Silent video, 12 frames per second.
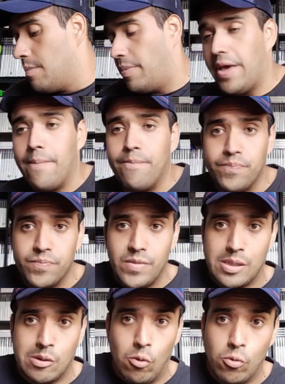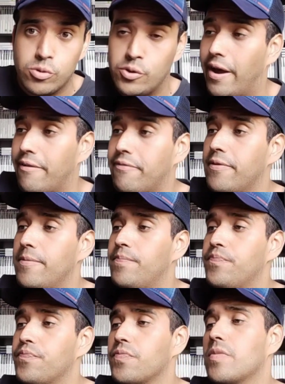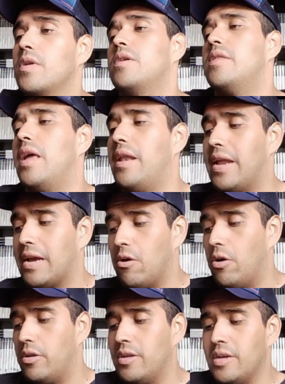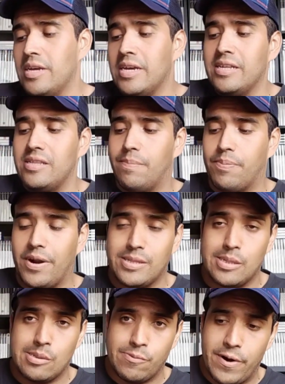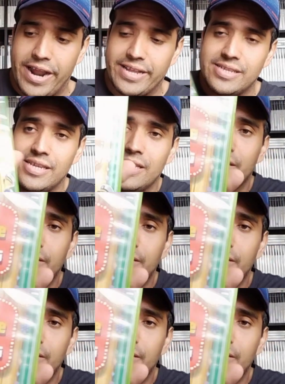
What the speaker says: But yeah, that's cool to have. Then I got The Price is Right